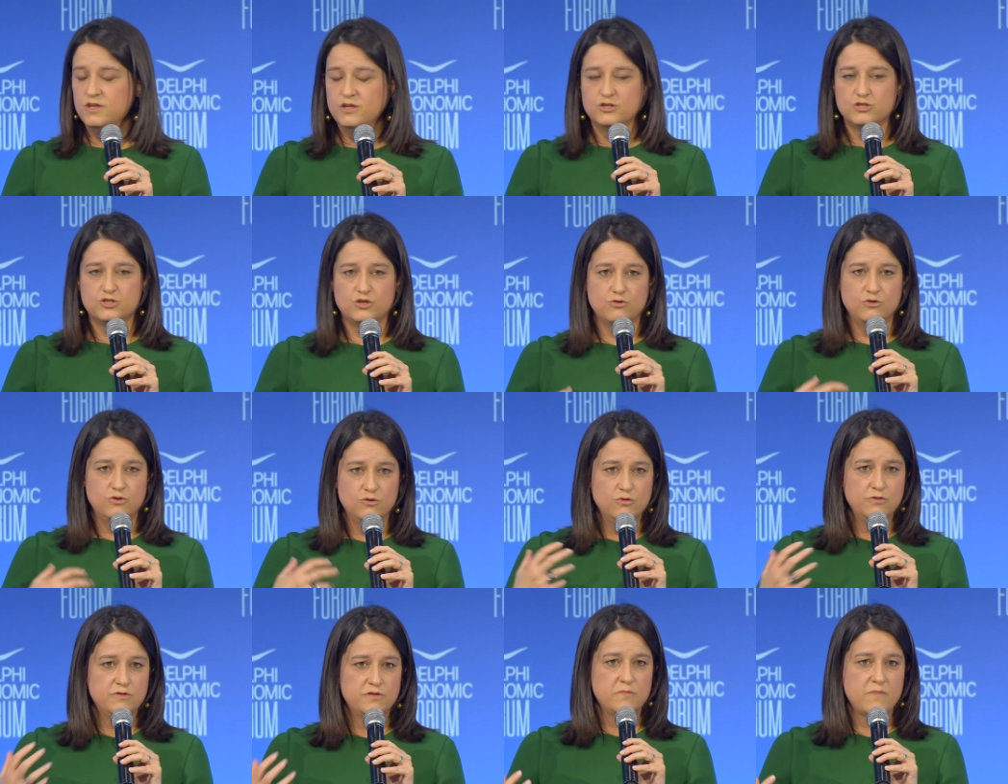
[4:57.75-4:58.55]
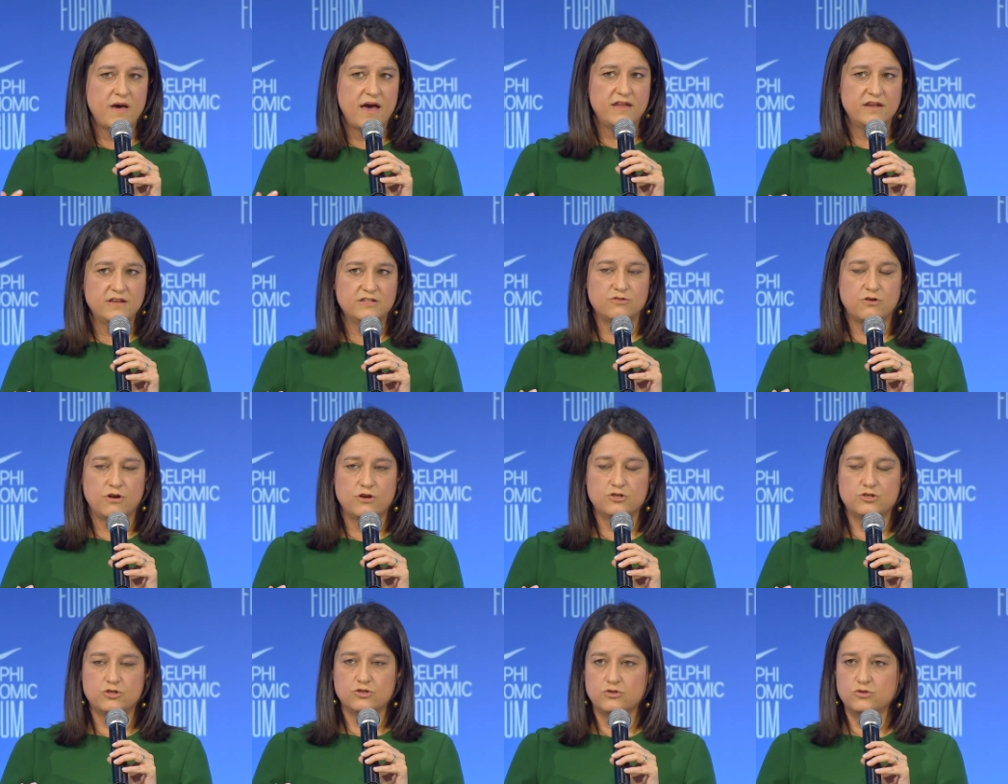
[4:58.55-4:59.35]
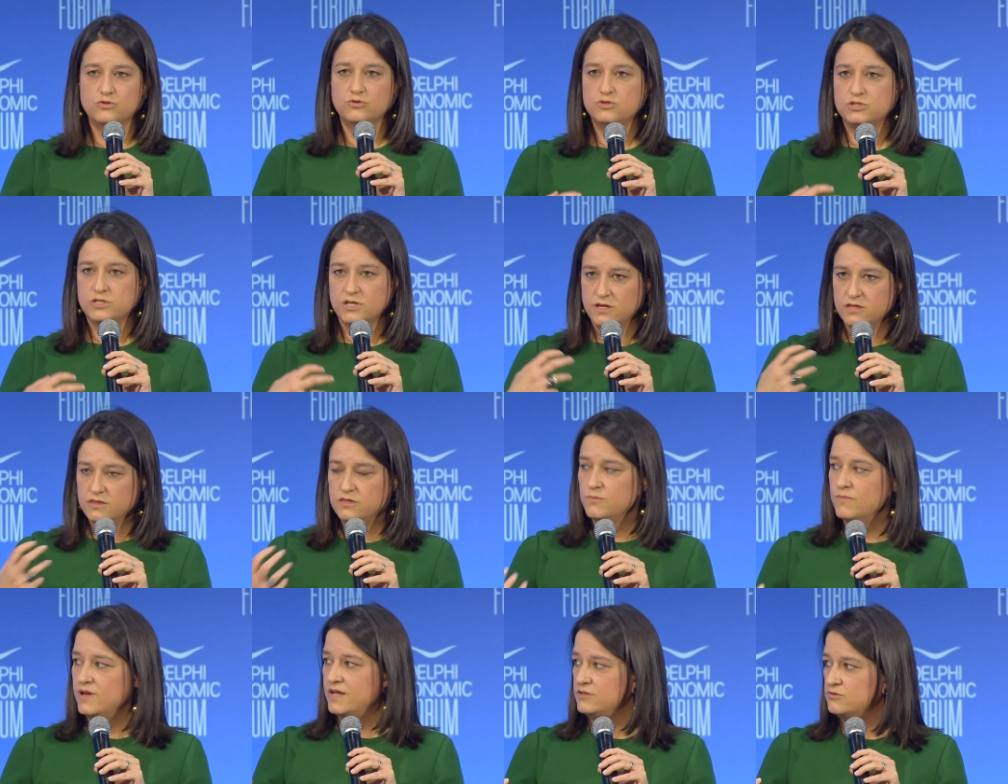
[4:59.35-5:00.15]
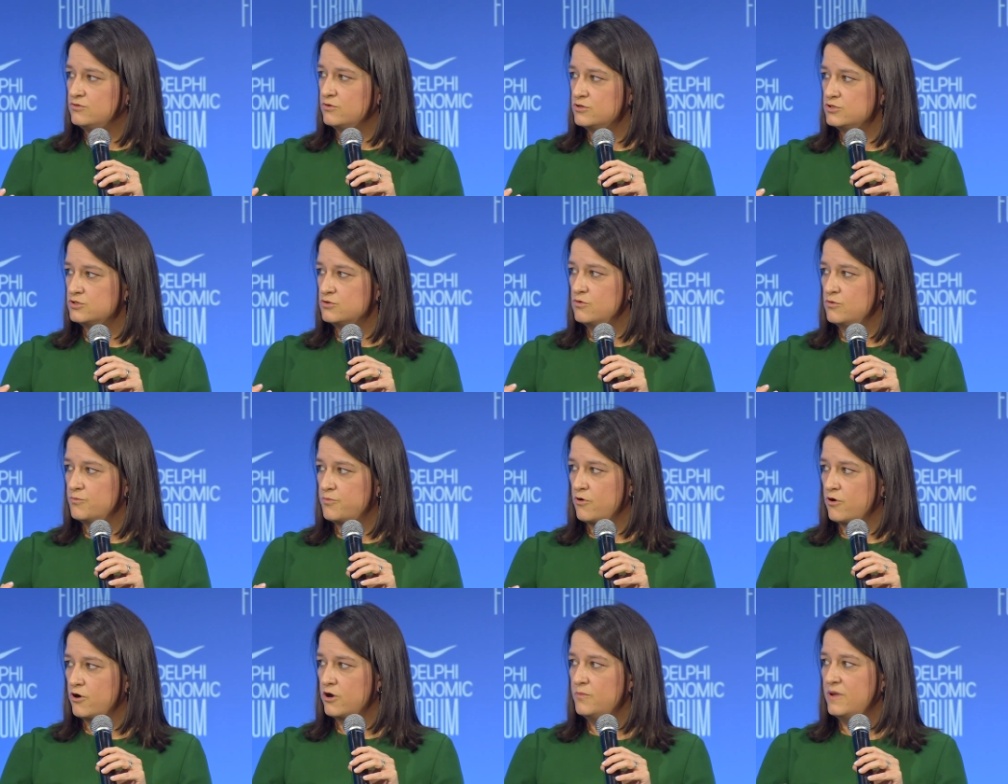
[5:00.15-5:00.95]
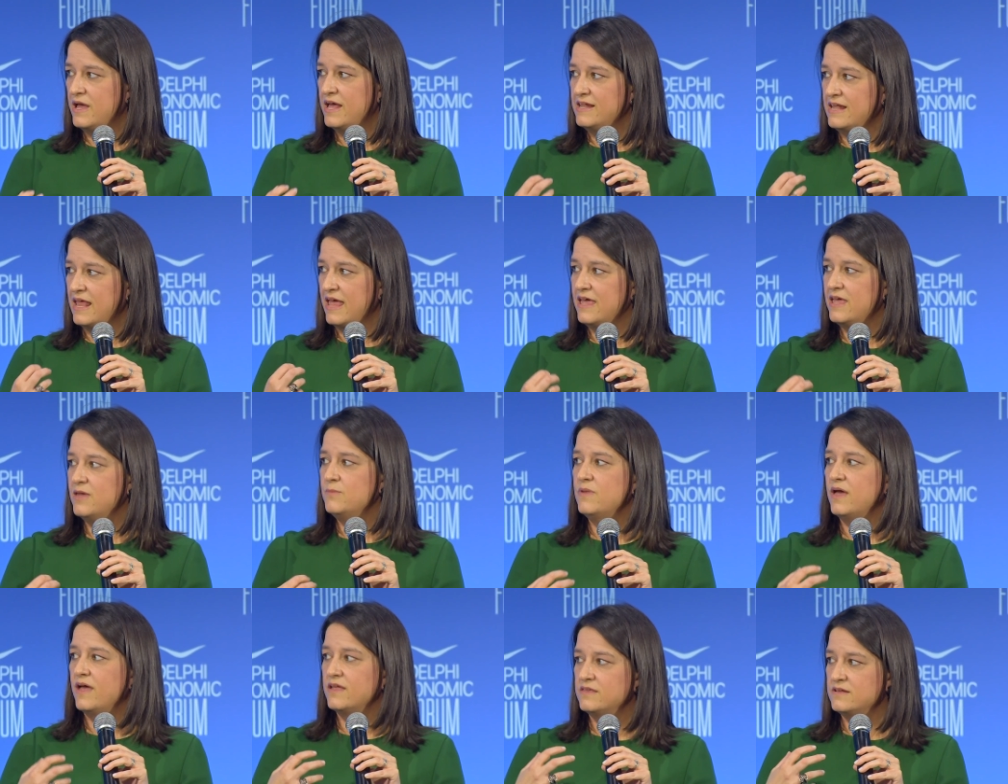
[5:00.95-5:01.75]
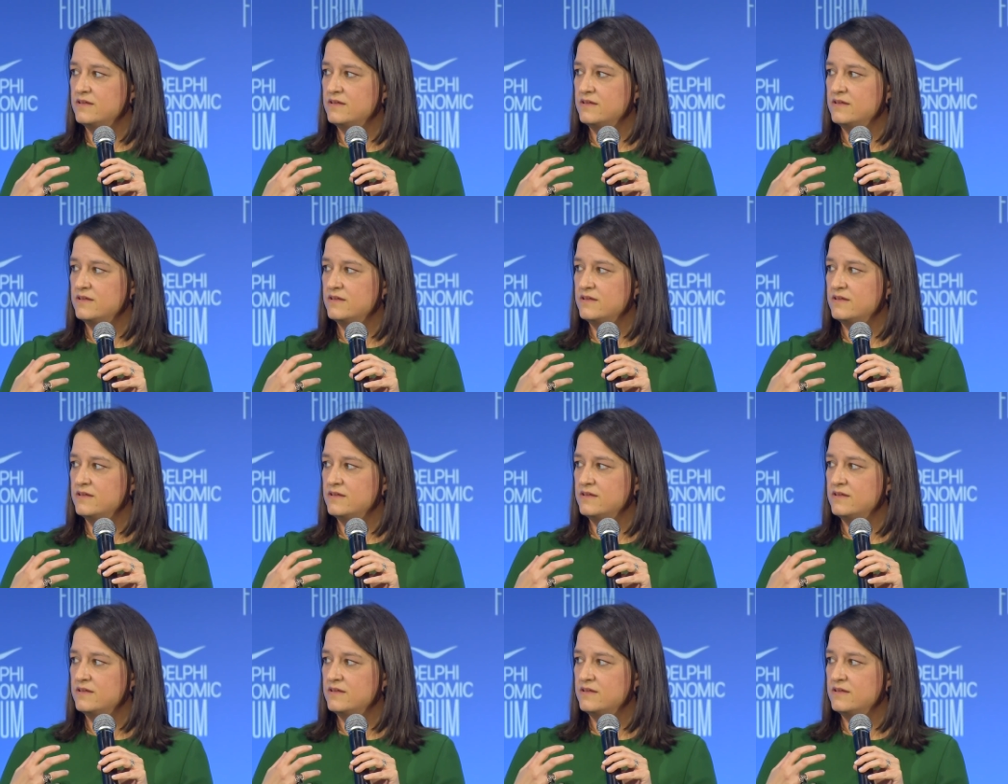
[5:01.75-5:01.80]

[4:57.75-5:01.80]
So new thematics are introduced in the mandatory school program and aim at